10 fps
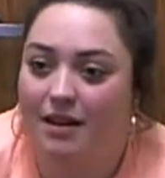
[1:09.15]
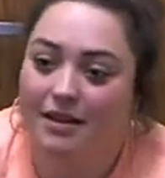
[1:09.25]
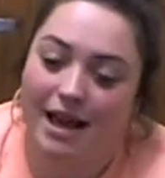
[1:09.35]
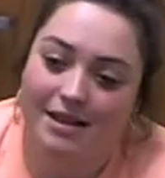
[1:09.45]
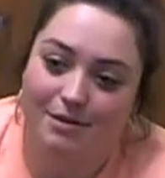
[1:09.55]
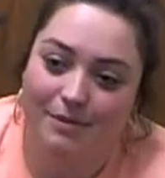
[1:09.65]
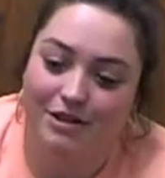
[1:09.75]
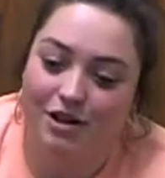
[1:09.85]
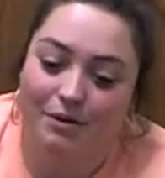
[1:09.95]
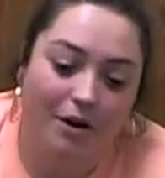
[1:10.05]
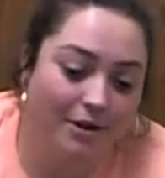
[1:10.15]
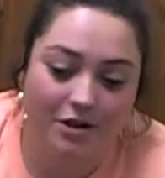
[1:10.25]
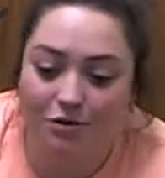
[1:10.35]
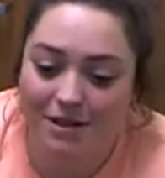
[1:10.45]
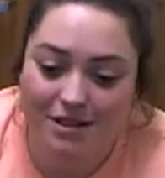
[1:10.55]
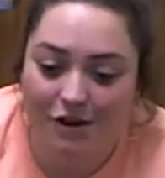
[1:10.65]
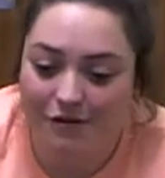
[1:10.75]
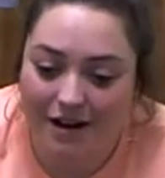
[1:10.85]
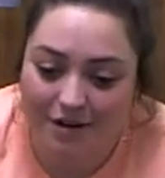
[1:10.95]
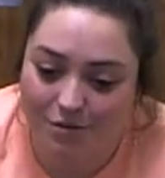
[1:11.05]
Last semester, I would always talk myself
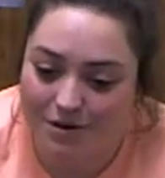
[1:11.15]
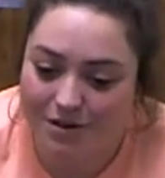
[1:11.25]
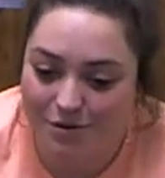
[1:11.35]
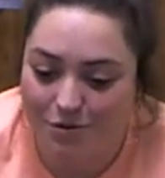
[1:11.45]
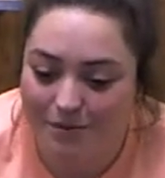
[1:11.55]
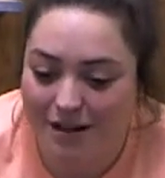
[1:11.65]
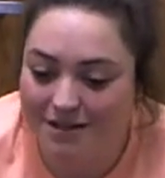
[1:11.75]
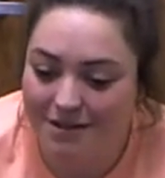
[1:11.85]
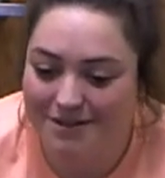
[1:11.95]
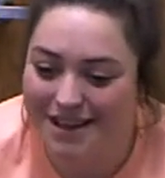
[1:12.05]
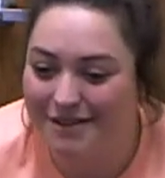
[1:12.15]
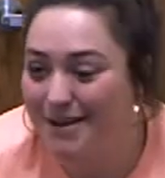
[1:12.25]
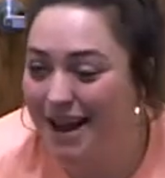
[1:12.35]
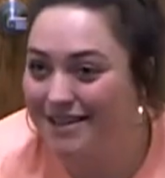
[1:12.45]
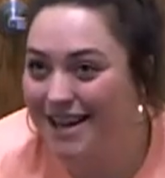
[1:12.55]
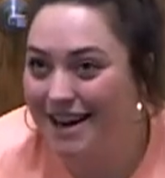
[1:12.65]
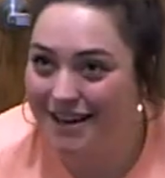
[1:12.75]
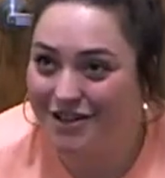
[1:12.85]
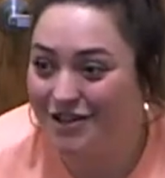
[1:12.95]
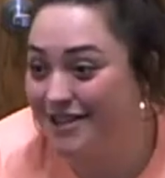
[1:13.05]
out of going to school because it would give me anxiety
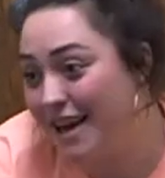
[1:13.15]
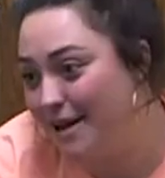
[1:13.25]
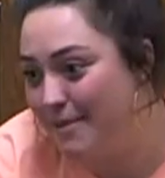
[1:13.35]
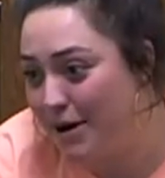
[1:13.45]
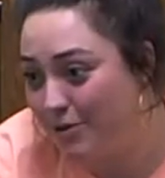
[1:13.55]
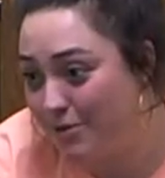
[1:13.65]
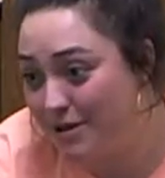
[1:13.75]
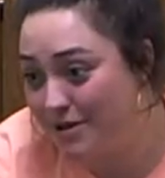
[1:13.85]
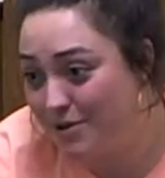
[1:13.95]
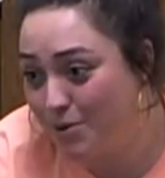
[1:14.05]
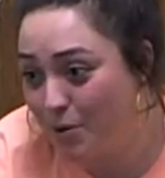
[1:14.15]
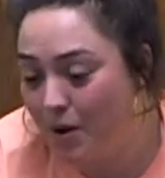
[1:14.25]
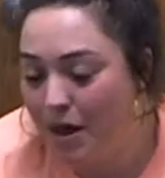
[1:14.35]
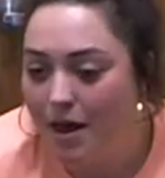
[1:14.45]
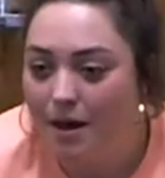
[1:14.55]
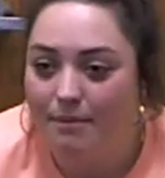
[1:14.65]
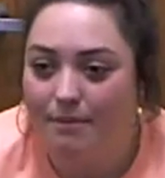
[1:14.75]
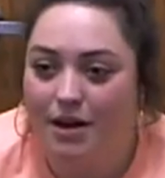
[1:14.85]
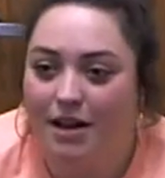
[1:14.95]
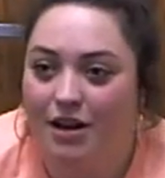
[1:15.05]
to just think about going to school.
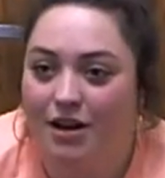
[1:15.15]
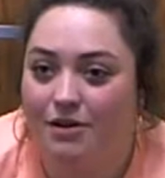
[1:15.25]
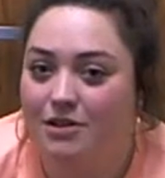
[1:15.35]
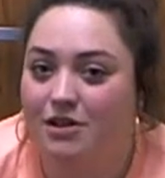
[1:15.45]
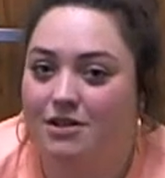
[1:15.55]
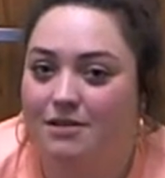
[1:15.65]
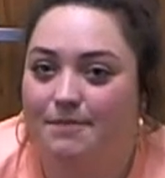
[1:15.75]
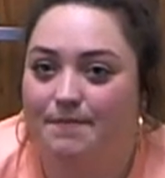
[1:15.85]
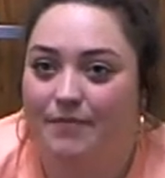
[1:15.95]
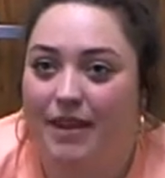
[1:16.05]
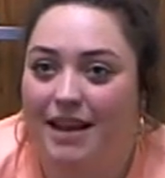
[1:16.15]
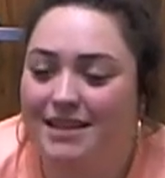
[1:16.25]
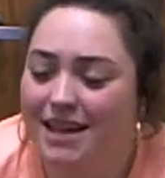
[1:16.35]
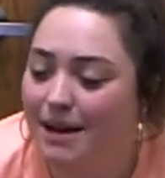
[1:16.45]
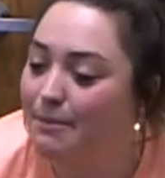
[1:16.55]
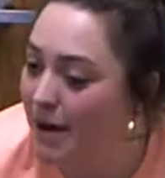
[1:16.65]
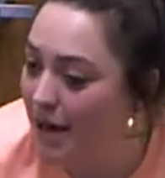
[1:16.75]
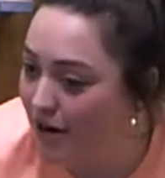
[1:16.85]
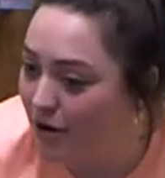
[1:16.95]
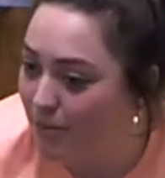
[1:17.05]
But, it's getting
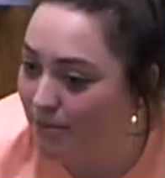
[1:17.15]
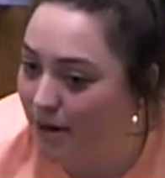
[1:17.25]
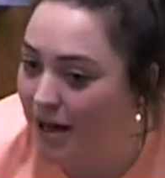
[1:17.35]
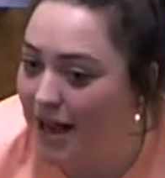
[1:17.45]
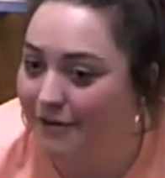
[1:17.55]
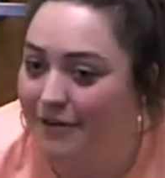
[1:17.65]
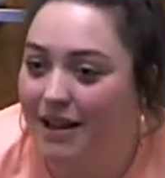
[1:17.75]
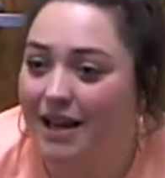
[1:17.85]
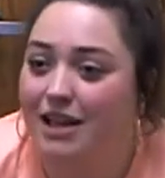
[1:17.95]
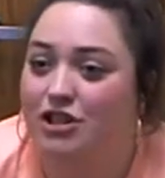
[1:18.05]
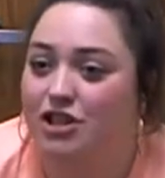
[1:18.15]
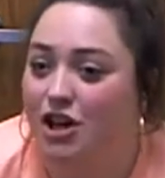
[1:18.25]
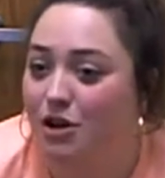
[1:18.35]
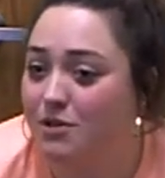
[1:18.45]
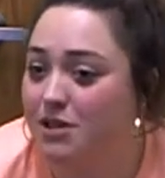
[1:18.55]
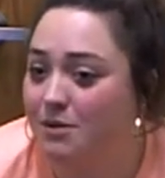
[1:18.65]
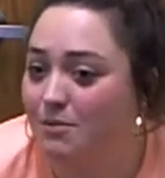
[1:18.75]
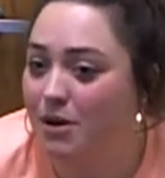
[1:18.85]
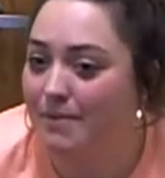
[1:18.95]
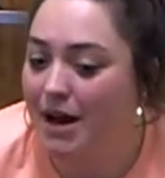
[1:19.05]
better, but I feel like I should talk to
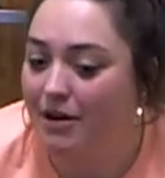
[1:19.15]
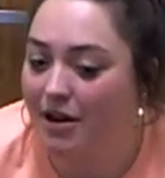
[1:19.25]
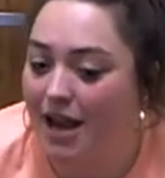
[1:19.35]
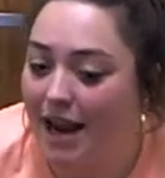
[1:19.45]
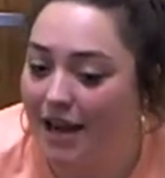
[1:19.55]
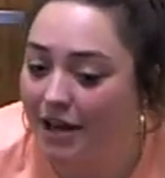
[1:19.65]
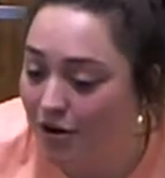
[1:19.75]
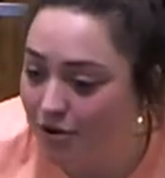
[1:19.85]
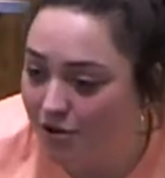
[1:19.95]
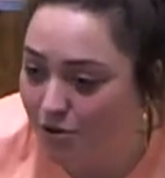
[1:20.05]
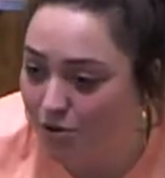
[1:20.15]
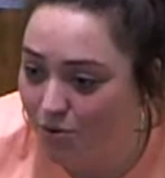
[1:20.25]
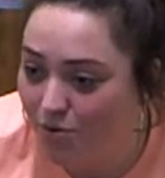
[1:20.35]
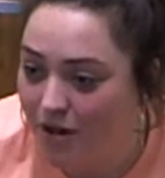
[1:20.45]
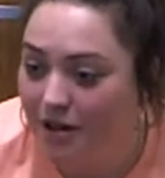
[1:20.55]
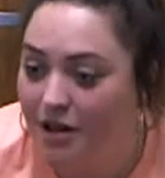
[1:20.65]
someone about it and go to school